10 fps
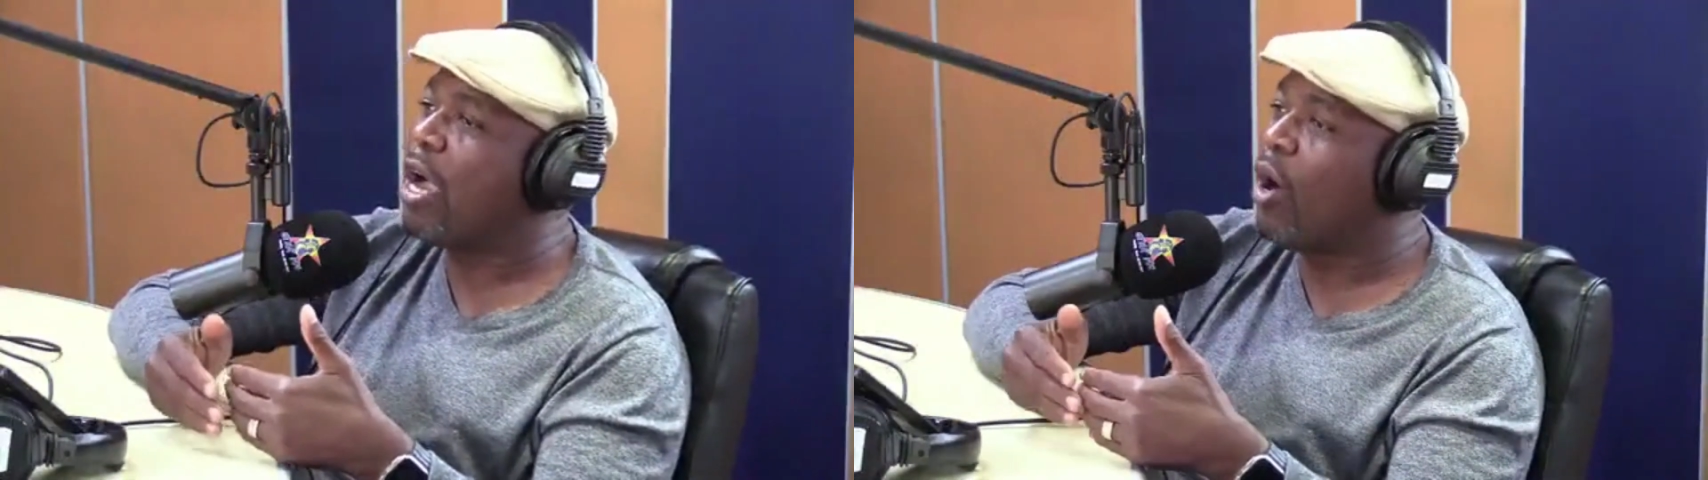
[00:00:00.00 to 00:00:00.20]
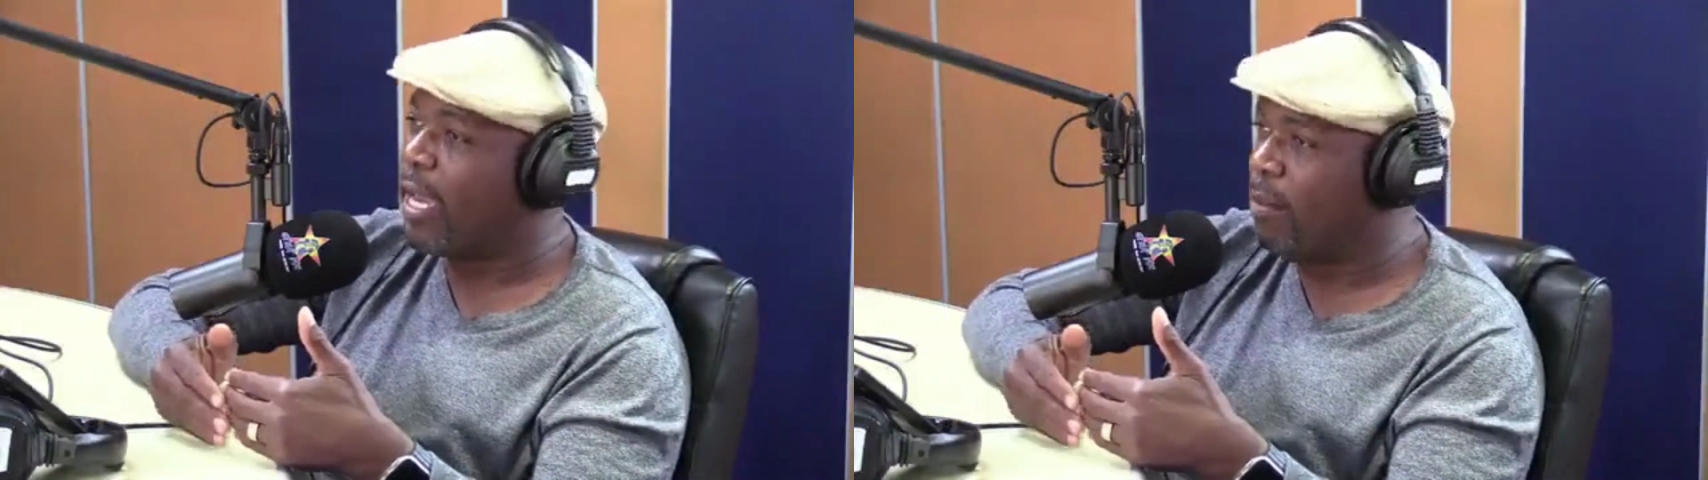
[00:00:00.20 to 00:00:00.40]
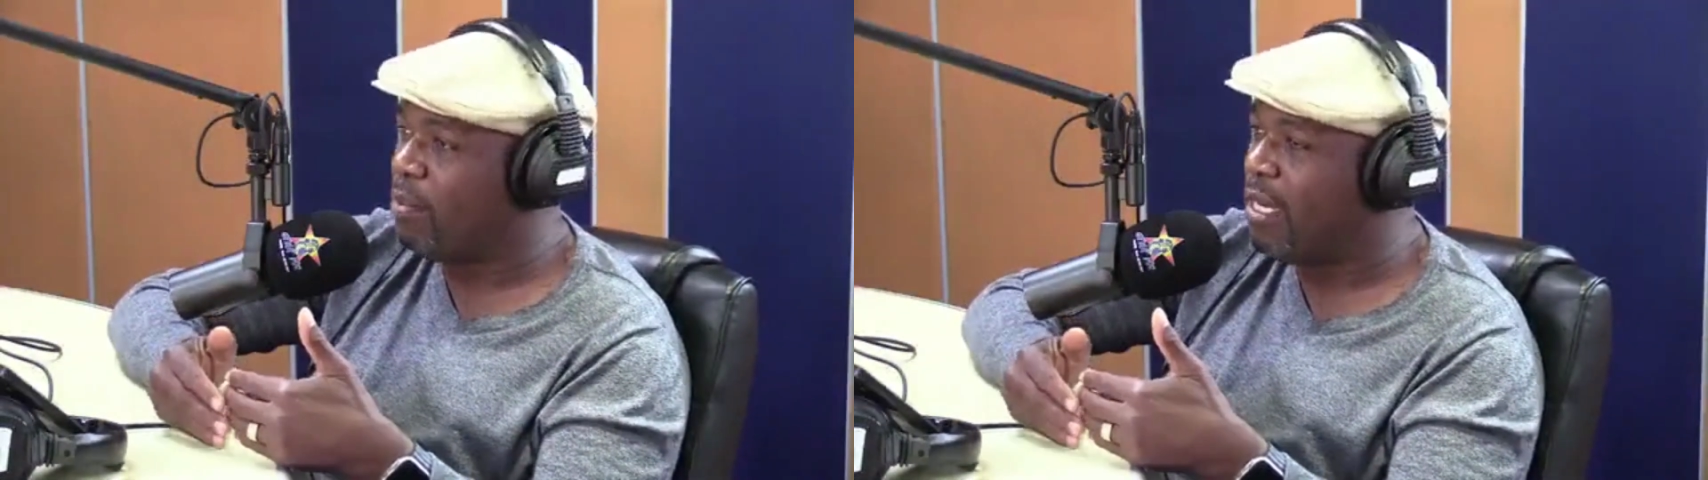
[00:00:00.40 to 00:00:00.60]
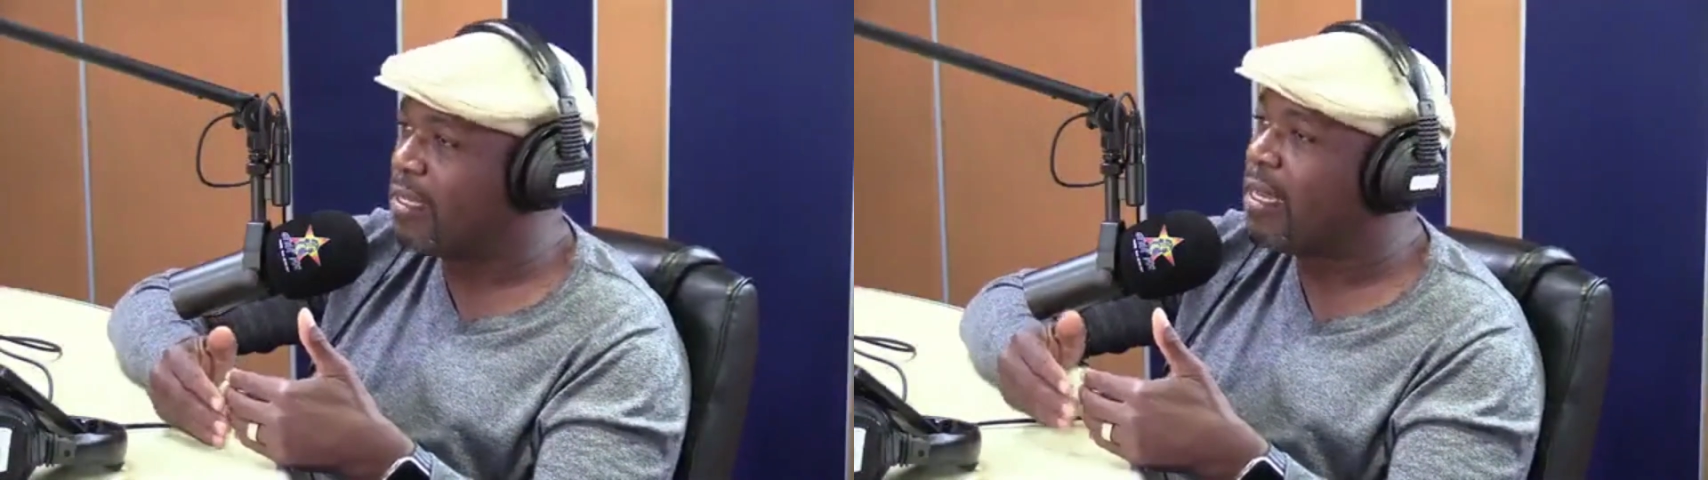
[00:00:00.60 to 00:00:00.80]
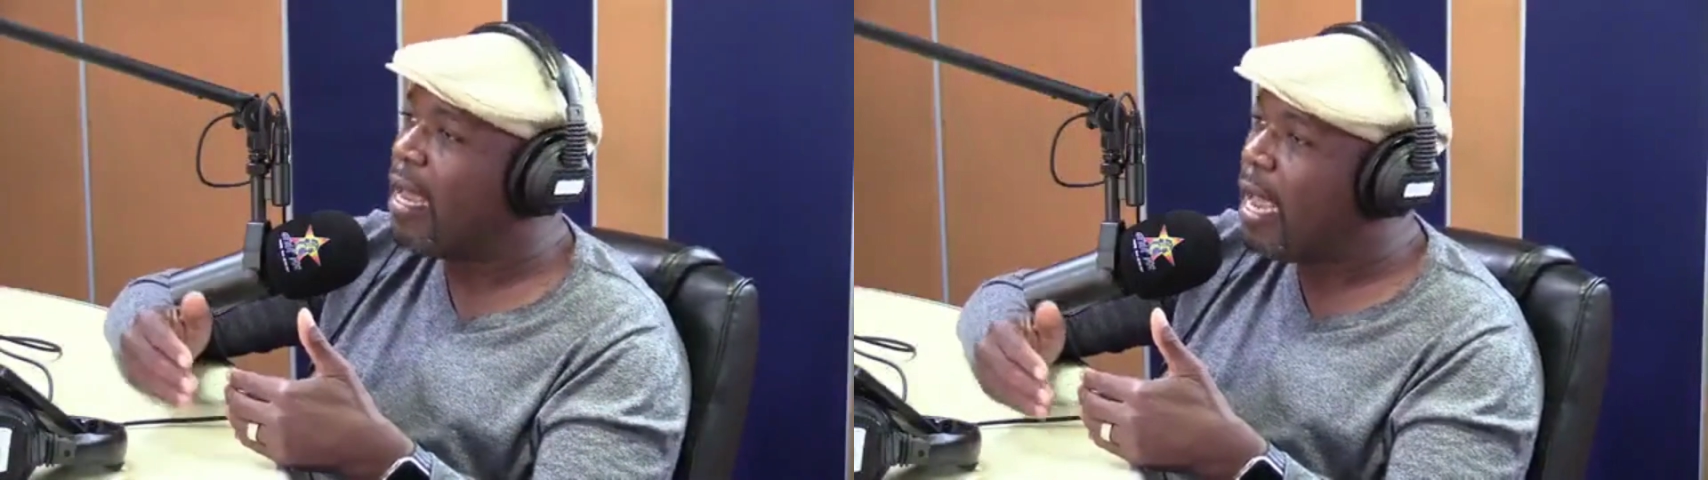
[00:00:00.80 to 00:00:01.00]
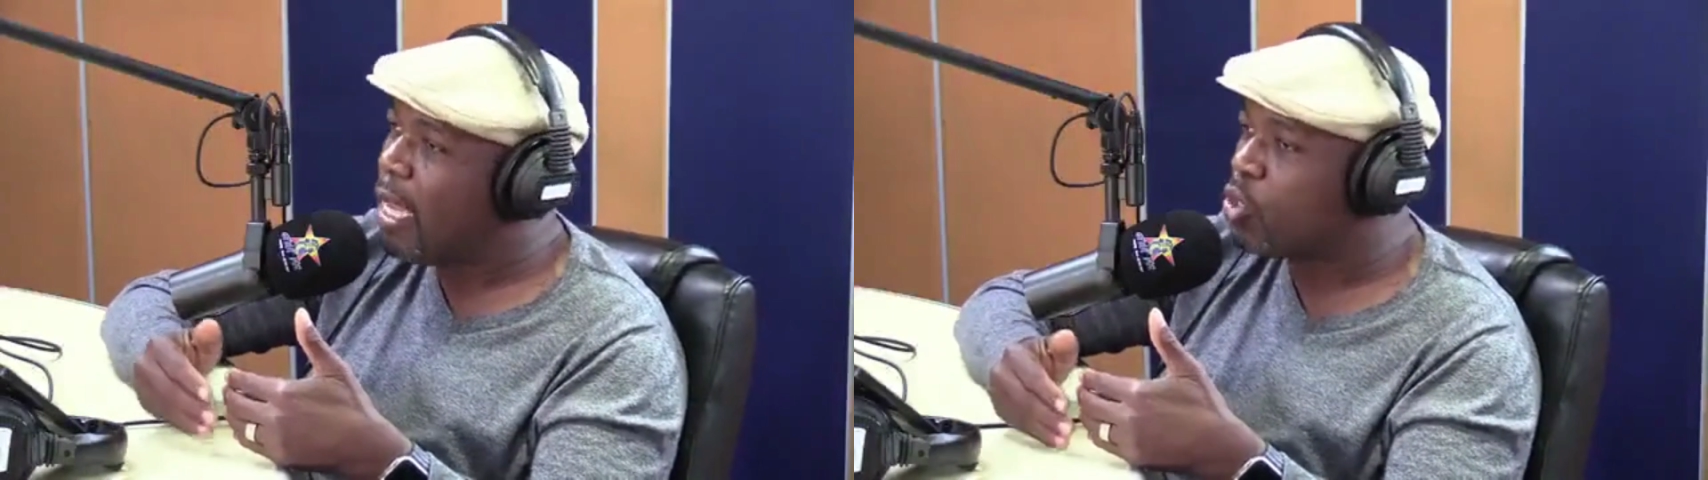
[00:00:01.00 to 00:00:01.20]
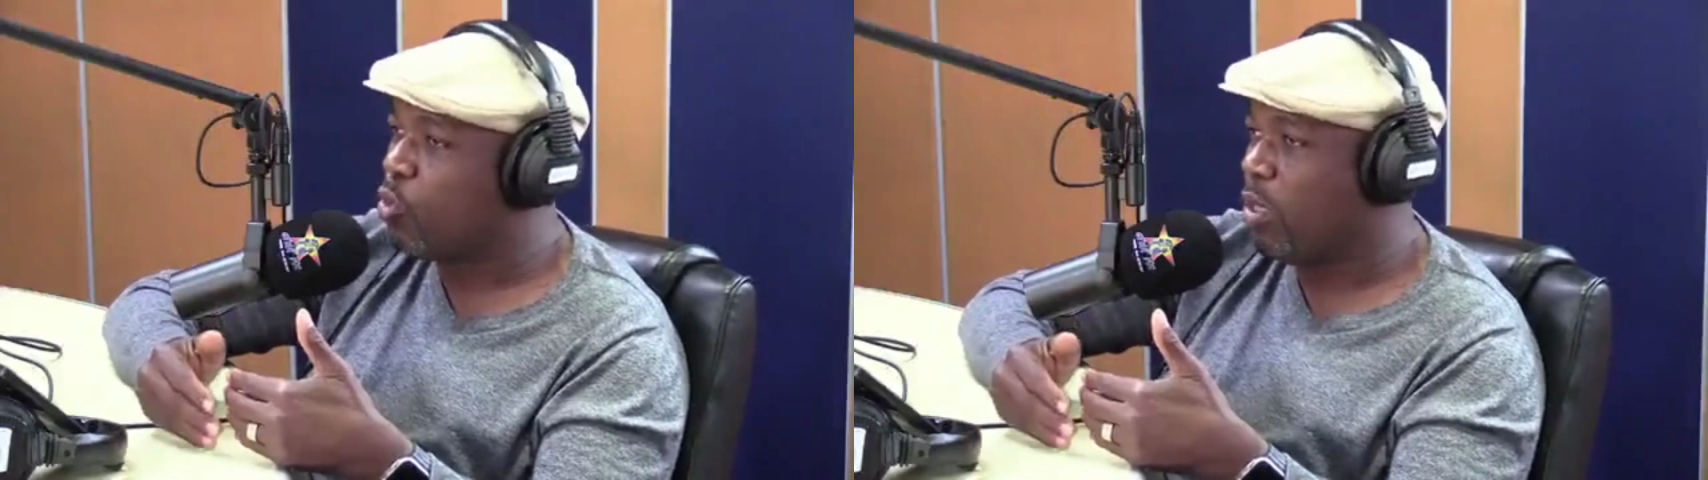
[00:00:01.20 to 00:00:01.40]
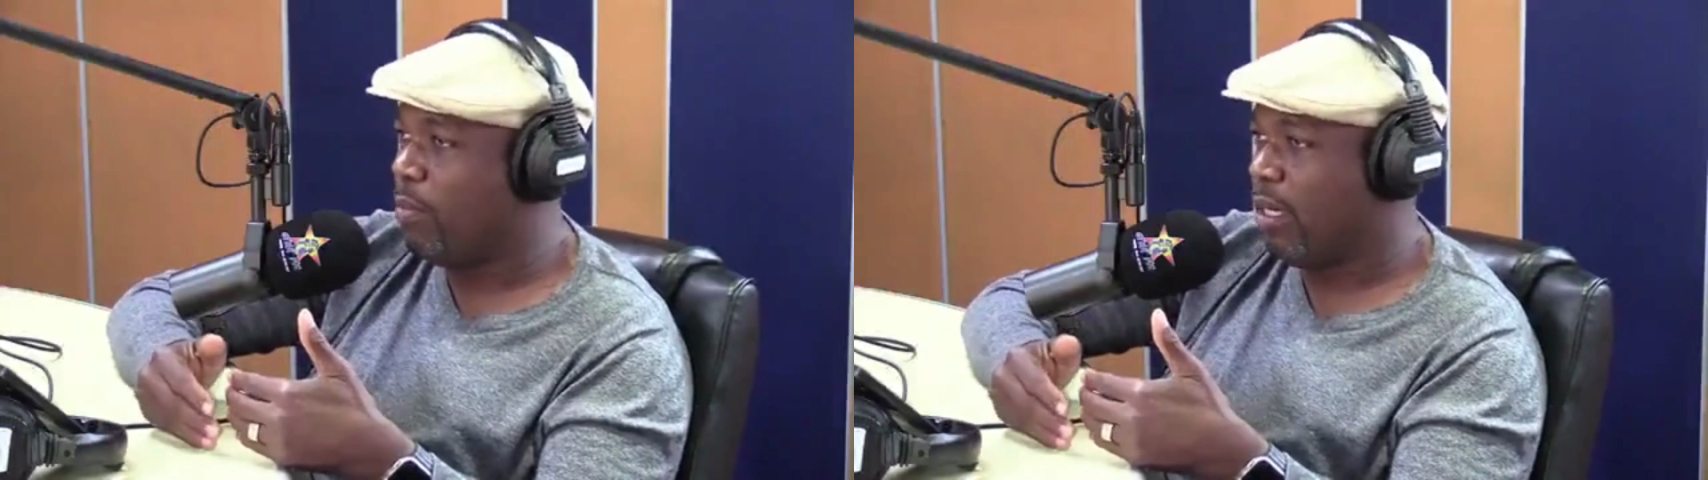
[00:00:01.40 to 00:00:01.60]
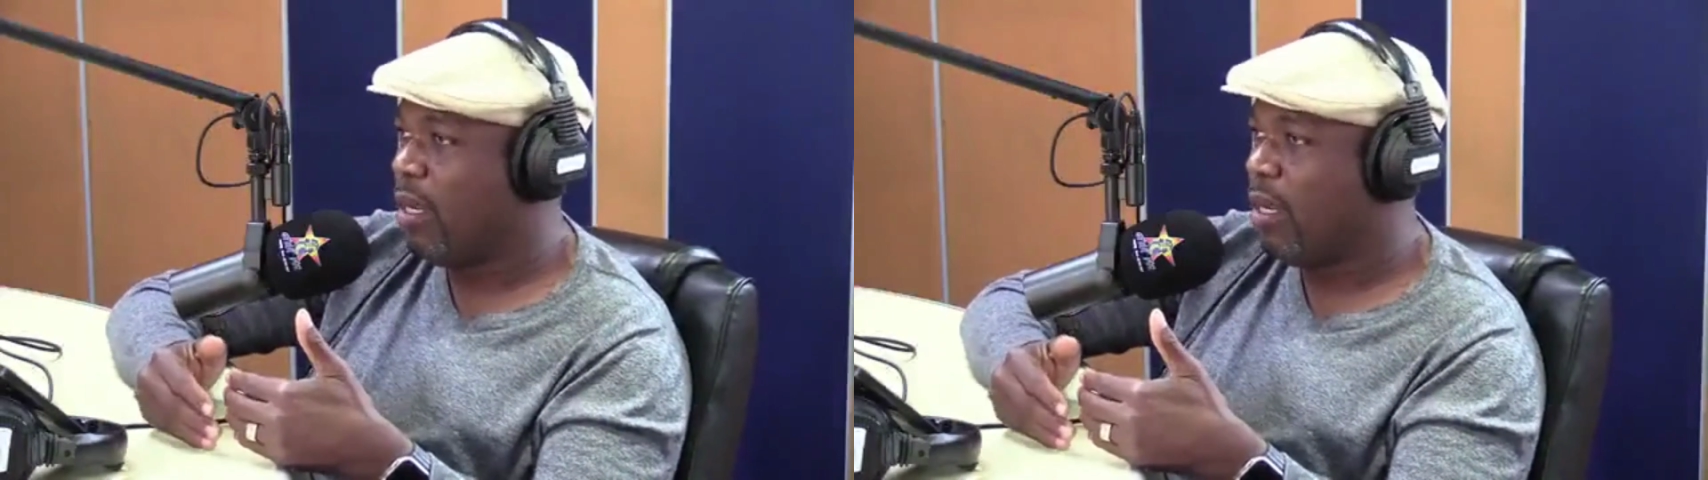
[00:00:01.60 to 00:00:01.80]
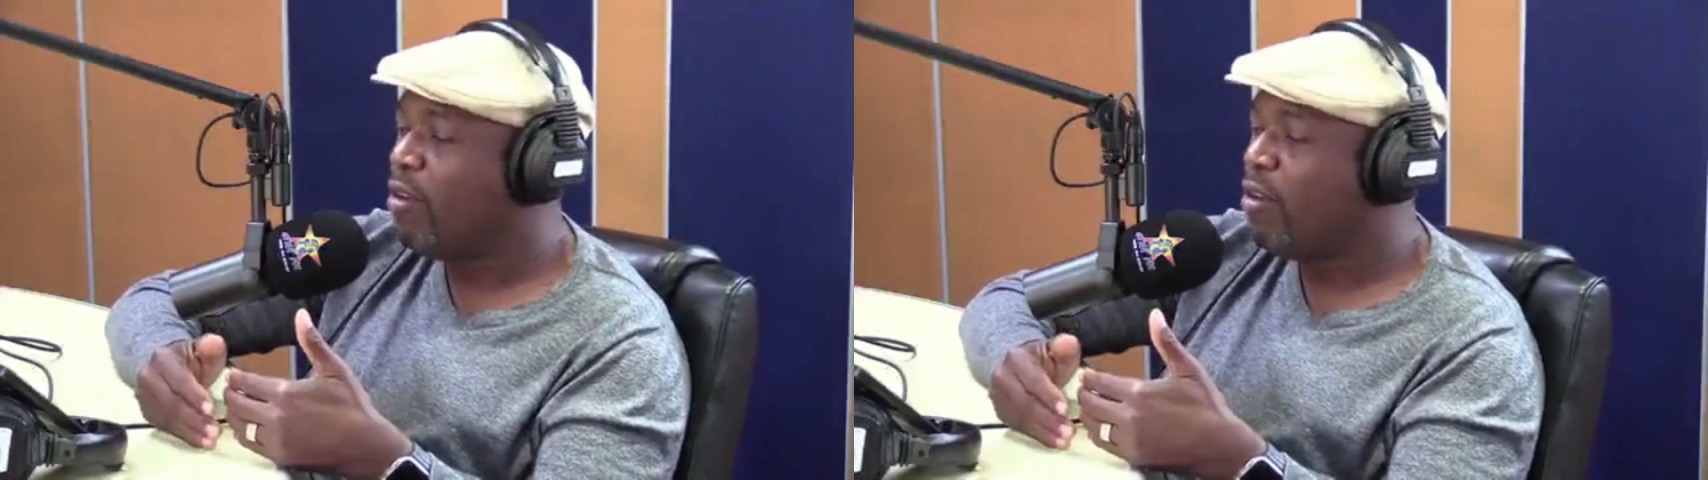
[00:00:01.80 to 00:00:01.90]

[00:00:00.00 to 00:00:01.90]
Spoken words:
our happiness as women.